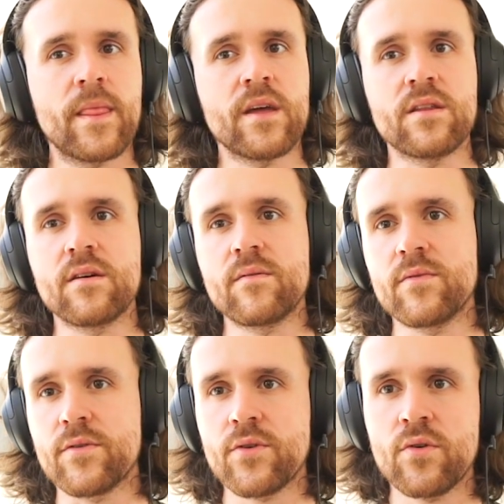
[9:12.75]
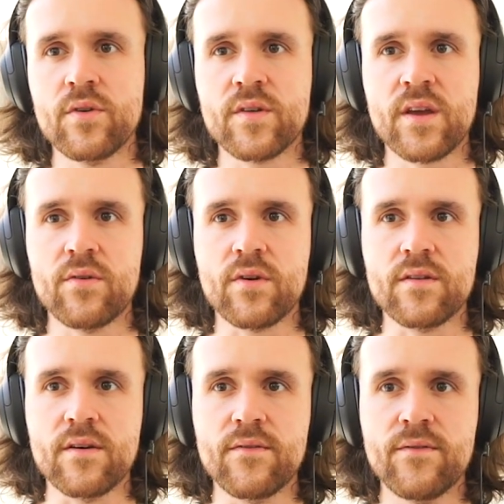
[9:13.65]
In the third, it's
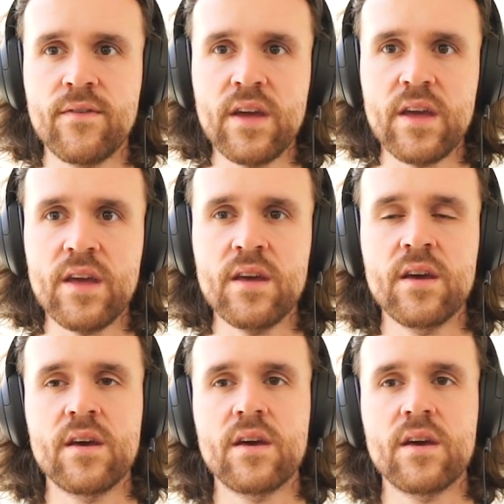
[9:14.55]
character V.